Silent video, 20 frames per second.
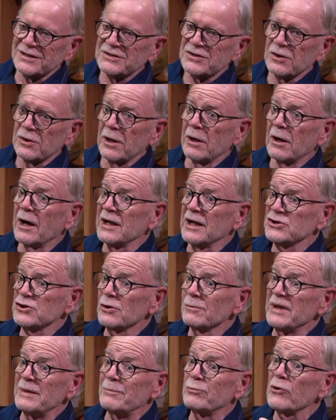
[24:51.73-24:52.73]
So they're actually
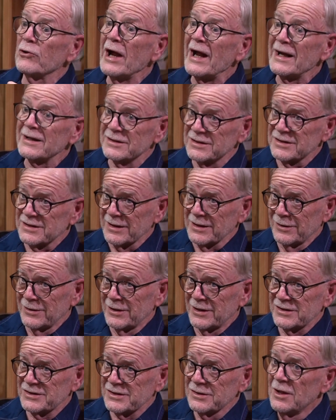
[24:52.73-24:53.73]
be practicing
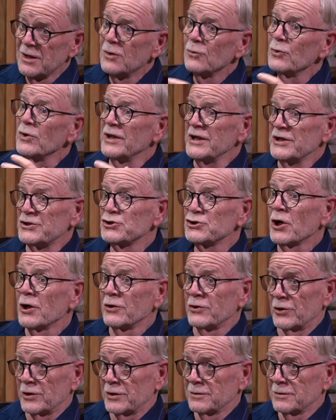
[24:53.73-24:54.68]
this with each other.